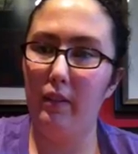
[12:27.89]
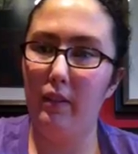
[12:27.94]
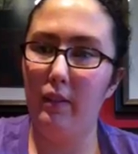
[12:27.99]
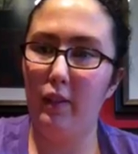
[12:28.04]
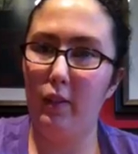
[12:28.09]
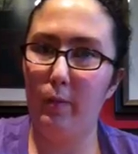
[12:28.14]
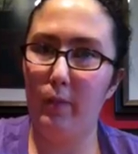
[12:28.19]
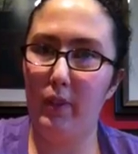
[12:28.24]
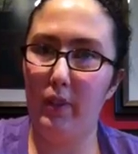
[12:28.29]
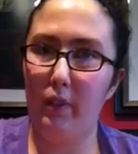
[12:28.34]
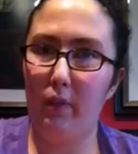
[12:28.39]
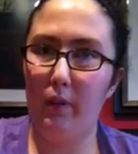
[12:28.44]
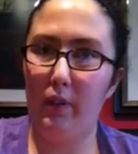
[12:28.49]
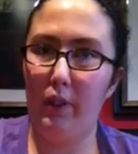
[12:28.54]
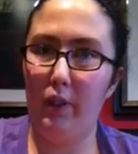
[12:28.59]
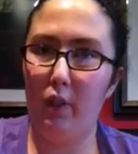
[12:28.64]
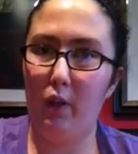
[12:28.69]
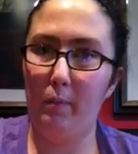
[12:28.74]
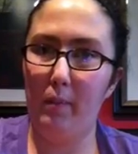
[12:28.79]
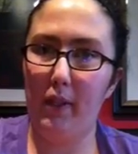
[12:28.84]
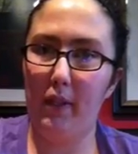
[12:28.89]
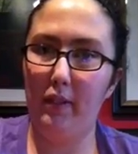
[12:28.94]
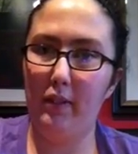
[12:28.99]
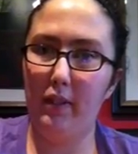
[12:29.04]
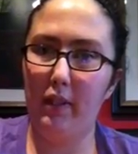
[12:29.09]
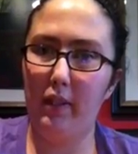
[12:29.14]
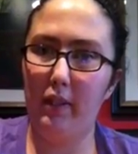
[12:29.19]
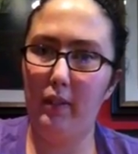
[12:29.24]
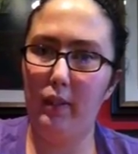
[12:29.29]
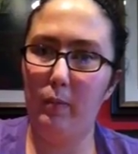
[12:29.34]
some Snow and Charming
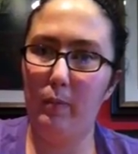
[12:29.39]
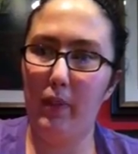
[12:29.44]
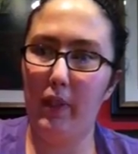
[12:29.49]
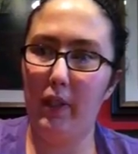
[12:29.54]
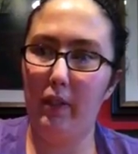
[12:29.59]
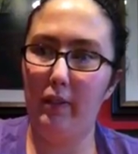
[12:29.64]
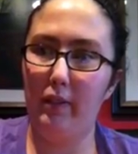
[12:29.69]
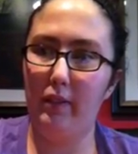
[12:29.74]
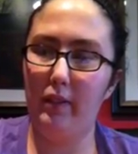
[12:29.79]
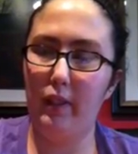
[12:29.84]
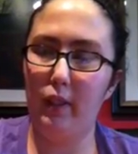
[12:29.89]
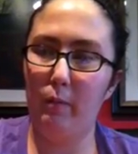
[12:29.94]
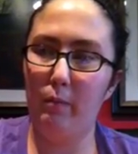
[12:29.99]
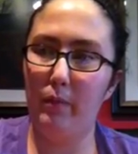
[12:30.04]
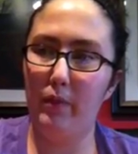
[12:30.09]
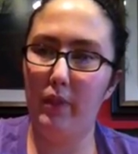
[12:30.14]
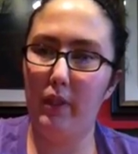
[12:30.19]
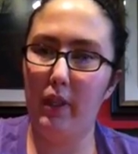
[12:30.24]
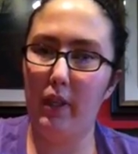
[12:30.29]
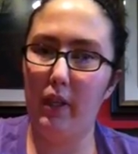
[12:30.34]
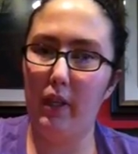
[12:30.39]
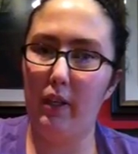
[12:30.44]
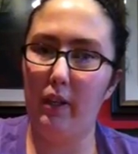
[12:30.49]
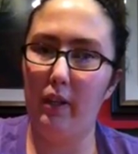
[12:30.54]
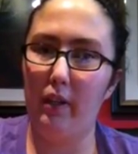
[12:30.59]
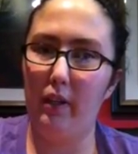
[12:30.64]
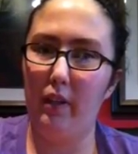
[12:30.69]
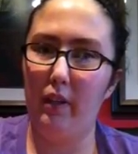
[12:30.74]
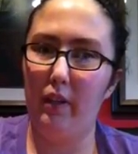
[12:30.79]
scenes, because it seems like